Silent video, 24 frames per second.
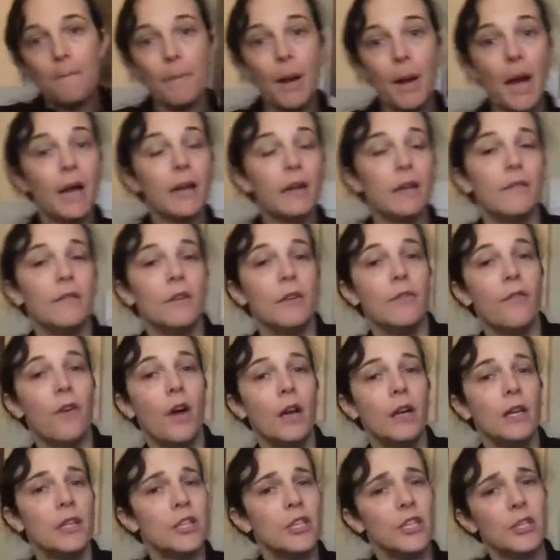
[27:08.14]
But if you
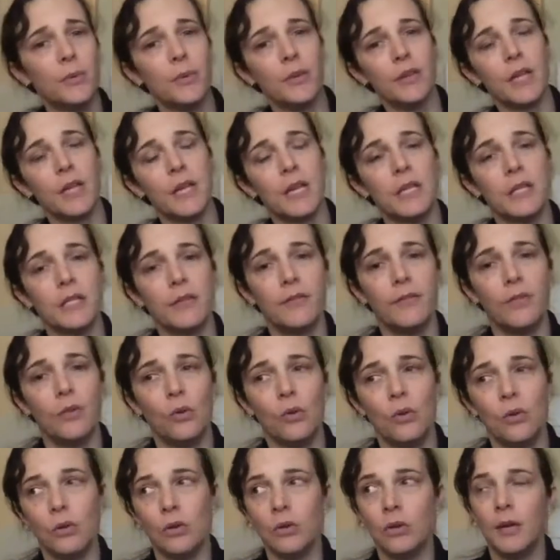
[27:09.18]
find, I just want these
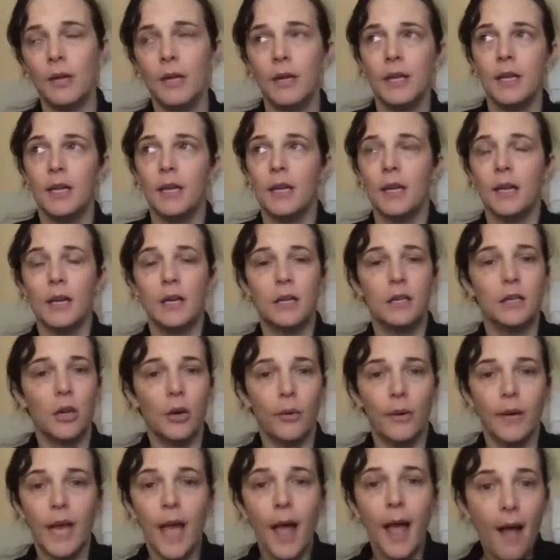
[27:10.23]
for
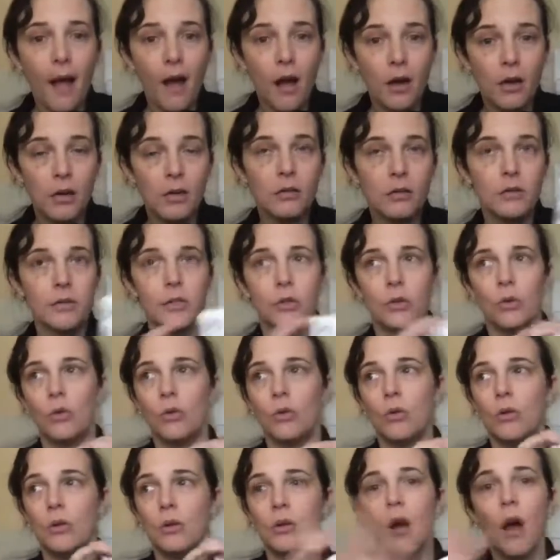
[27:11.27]
going out
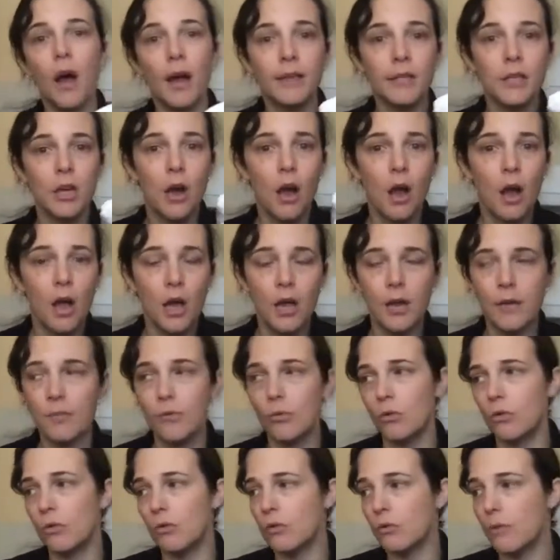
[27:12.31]
or
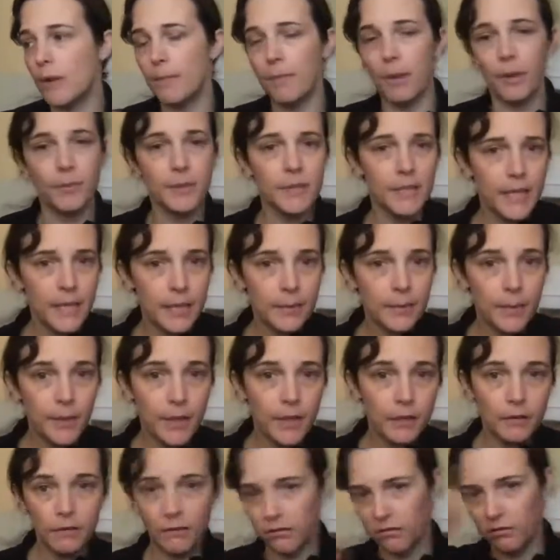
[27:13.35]
nighttime or when bub's
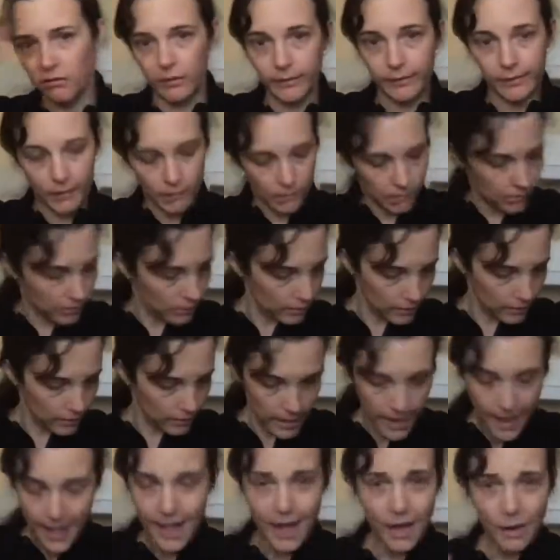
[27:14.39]
sleeping, or
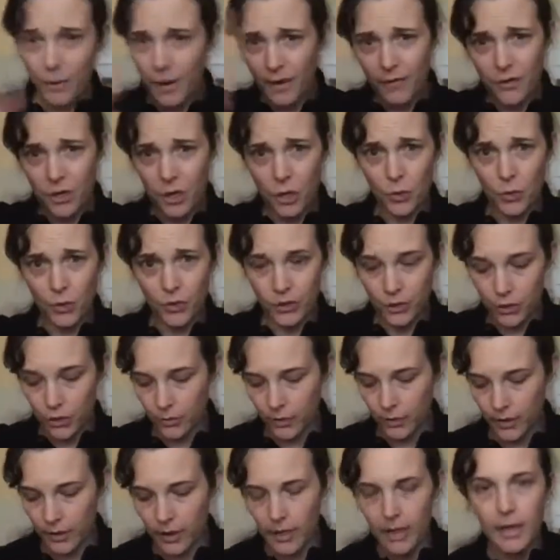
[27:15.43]
however you want to
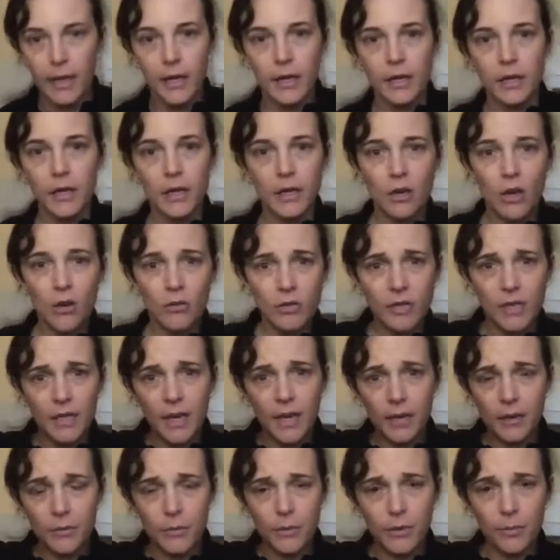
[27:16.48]
do it, you can
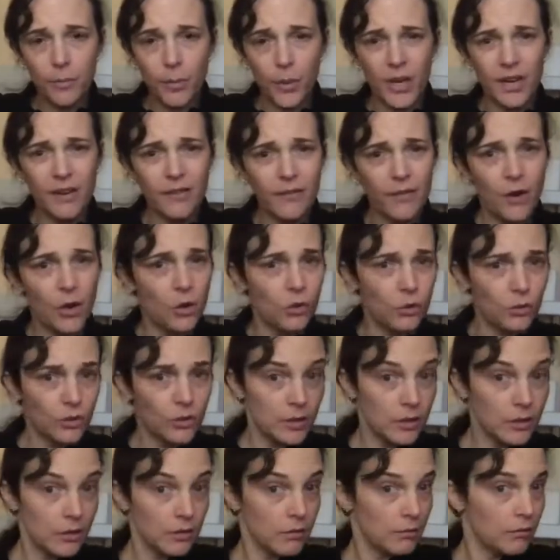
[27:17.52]
alternate with
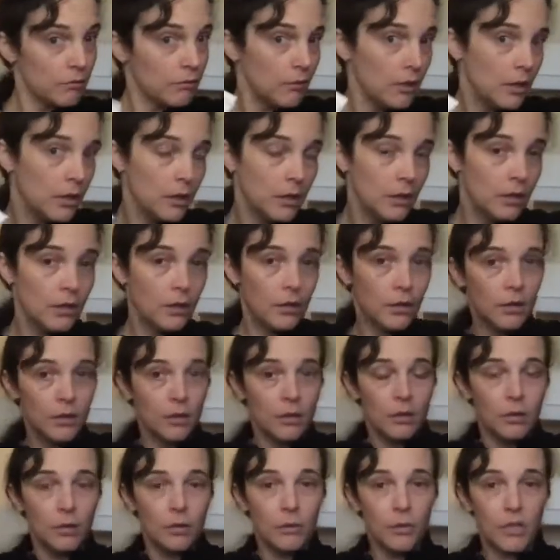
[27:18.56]
pre-folds,
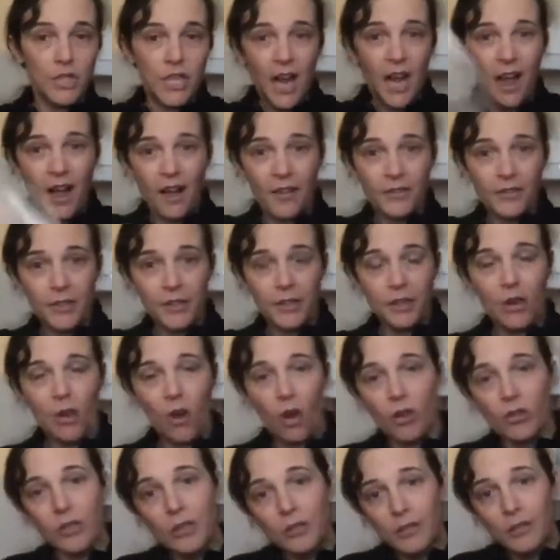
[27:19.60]
which halves the
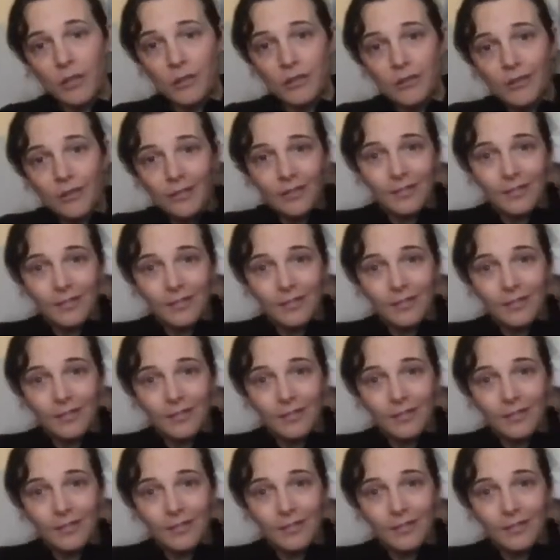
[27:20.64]
cost.